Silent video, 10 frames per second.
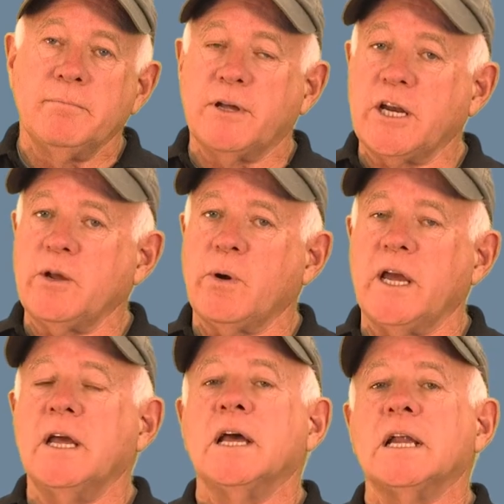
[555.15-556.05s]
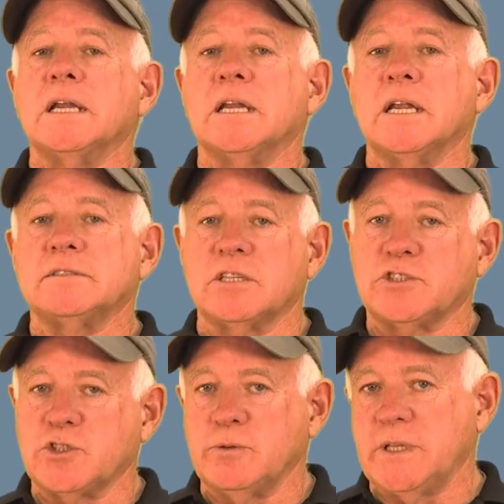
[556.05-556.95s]
But anyway, let's
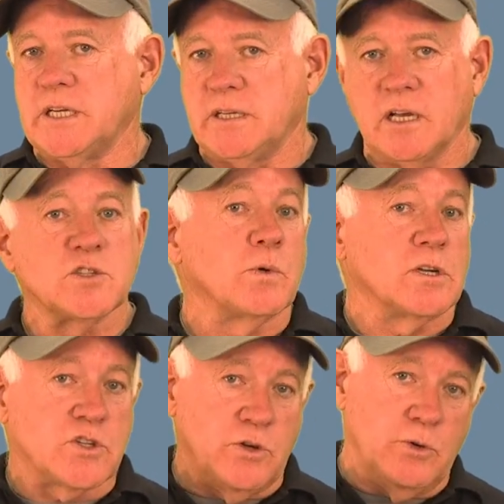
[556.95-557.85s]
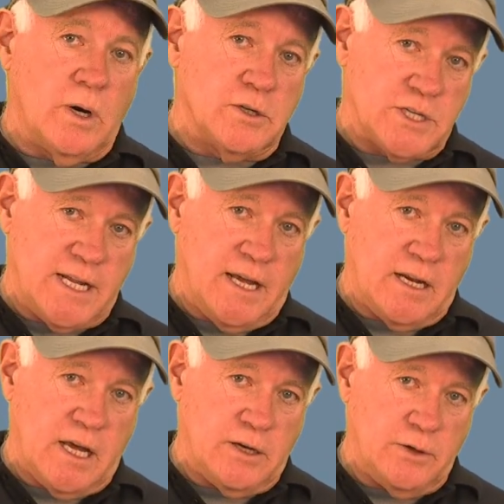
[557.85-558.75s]
assume that it does work so you
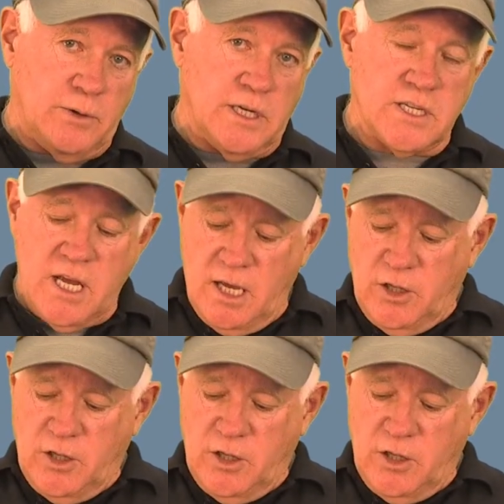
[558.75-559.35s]
understand how to do this.